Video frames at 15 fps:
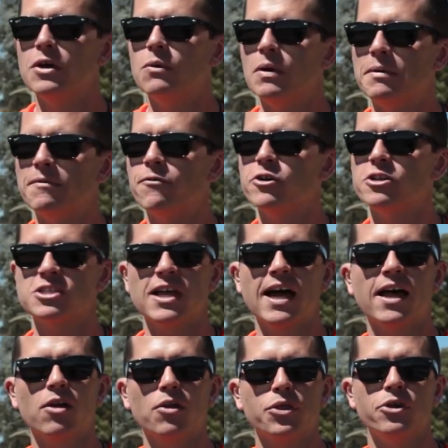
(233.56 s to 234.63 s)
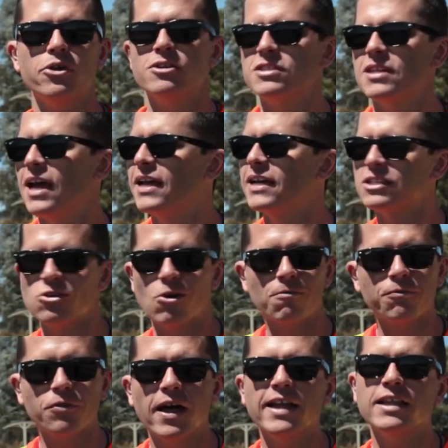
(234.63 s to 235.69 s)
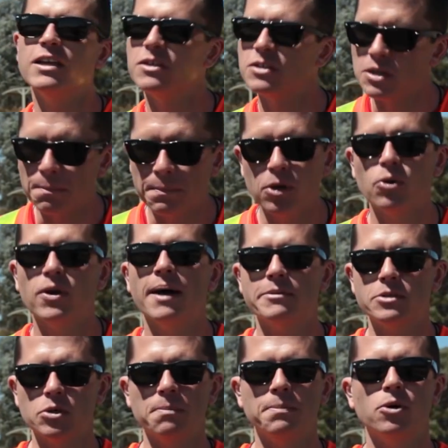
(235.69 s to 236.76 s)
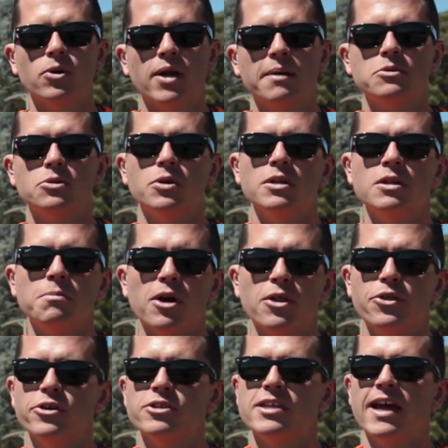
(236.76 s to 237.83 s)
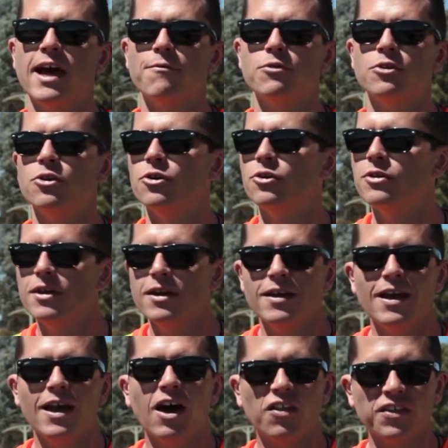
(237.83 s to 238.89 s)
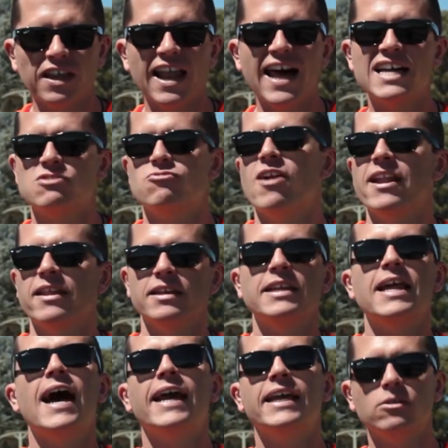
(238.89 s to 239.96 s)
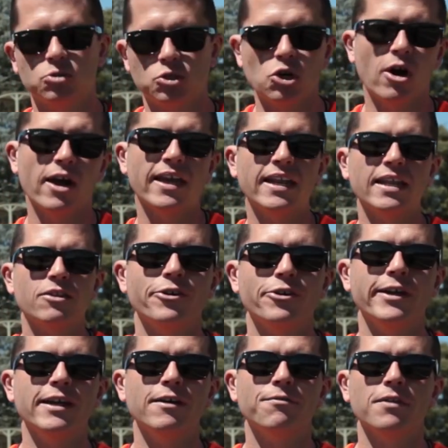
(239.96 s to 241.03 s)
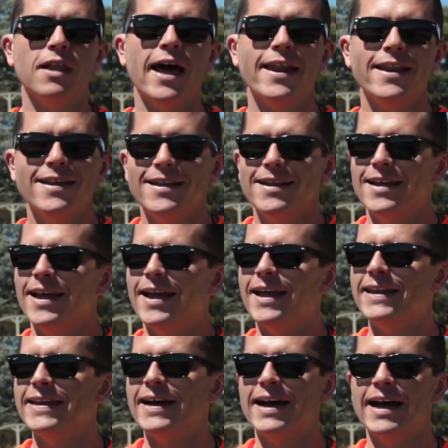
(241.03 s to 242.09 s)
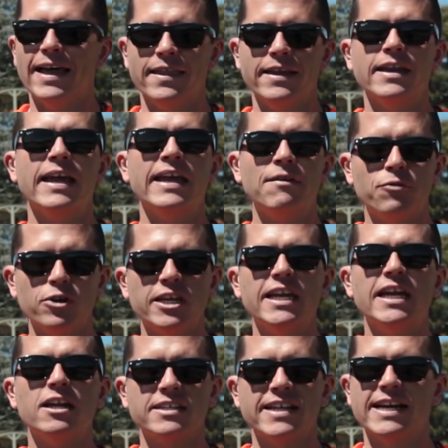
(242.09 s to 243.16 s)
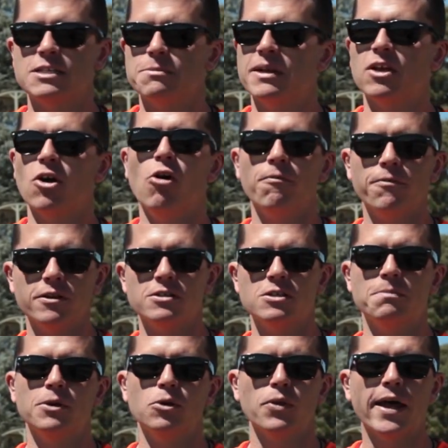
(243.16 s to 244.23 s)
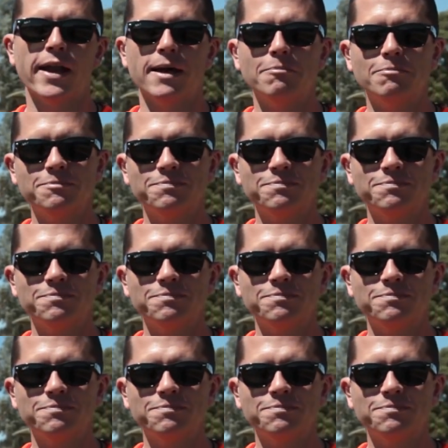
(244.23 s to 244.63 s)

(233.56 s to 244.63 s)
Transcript: When we first start on Thursday, it's not flat, you build up to it, and by Thursday afternoon, on the last run of the day, you'll try getting here flat, and every year it takes a bit of confidence to build that up.